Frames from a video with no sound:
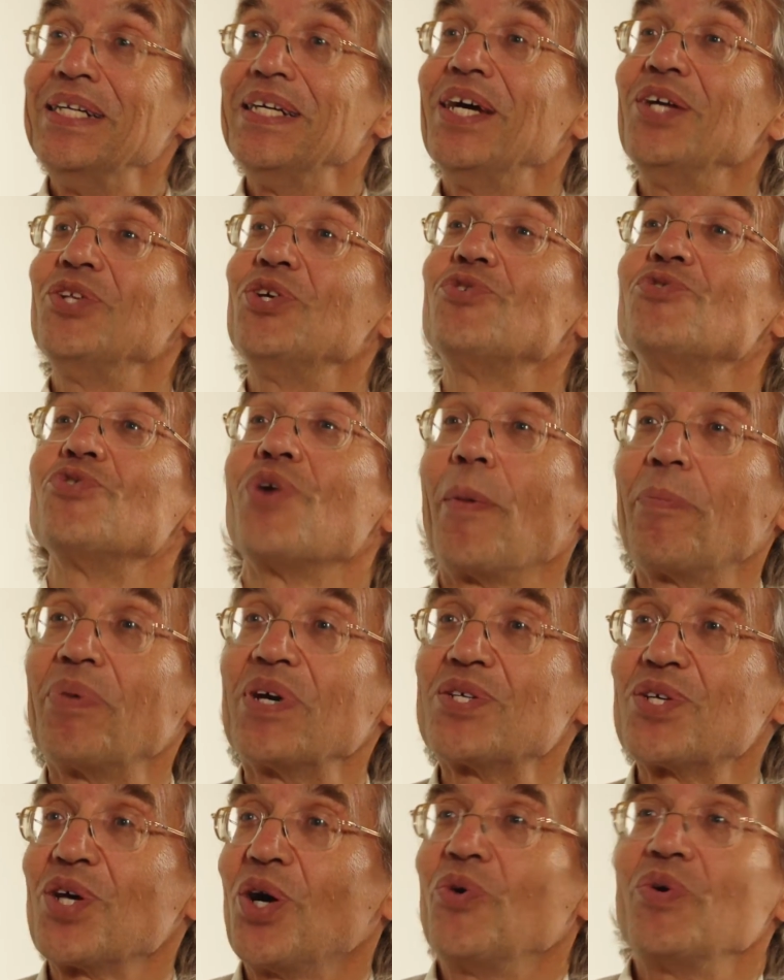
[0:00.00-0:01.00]
in the
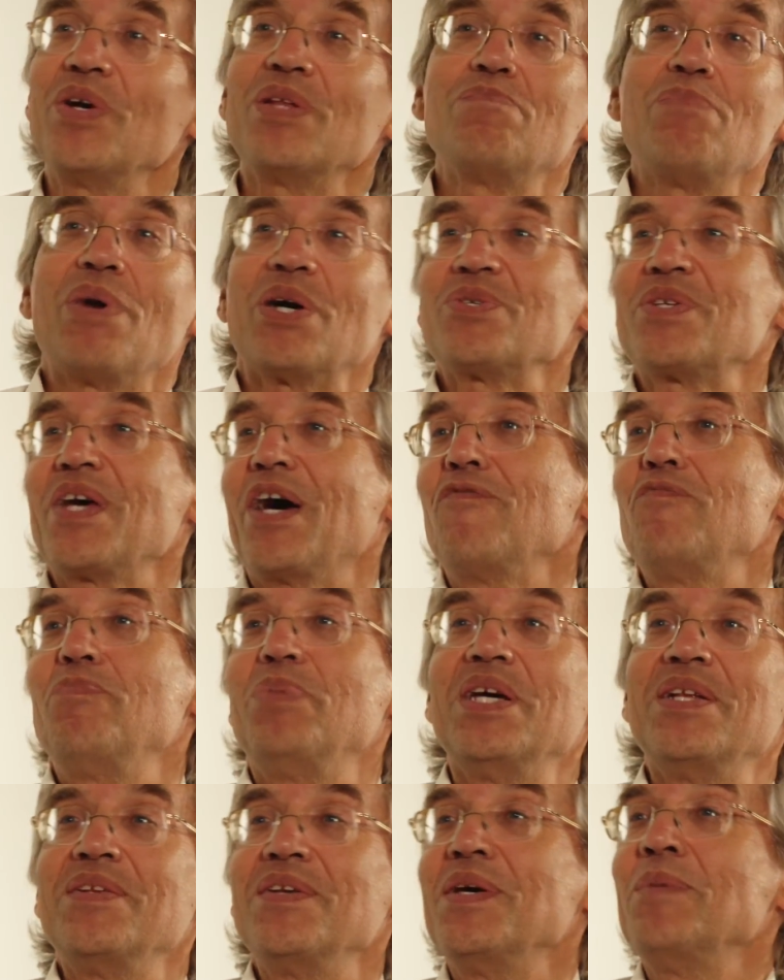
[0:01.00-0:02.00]
tropics. So it must have
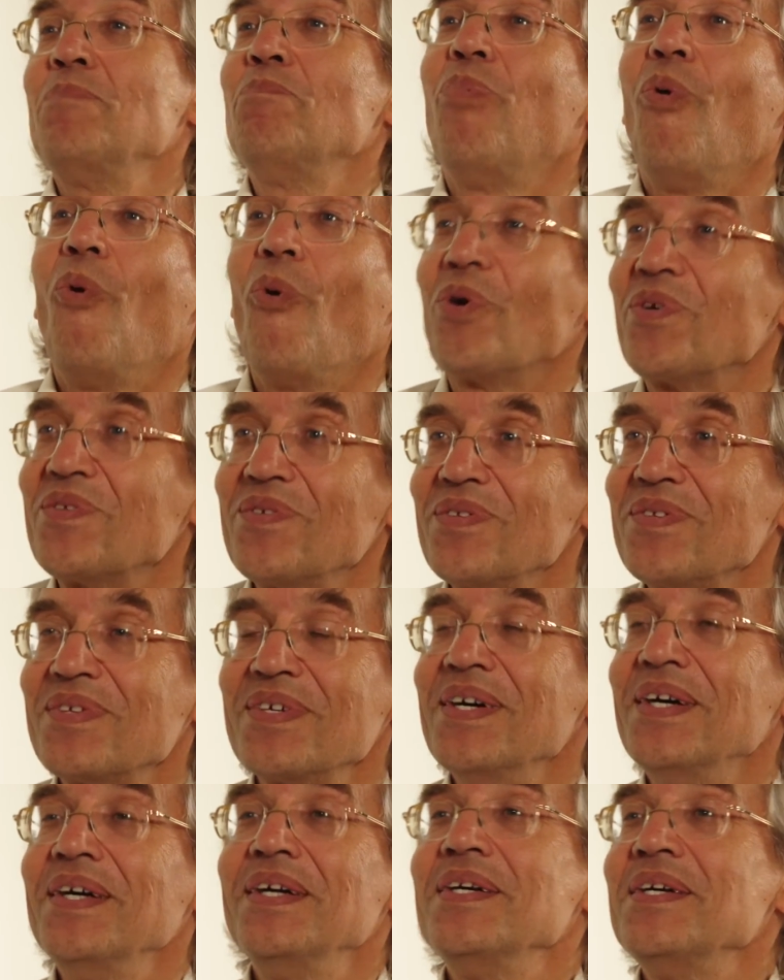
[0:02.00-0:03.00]
been
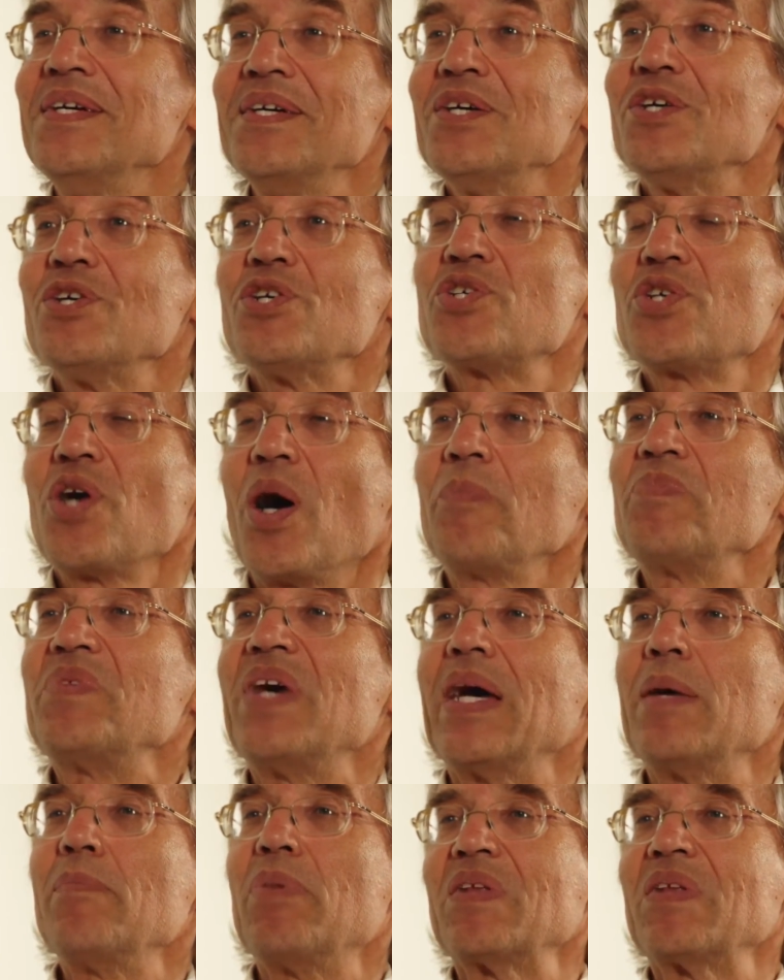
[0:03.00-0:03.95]
important someday.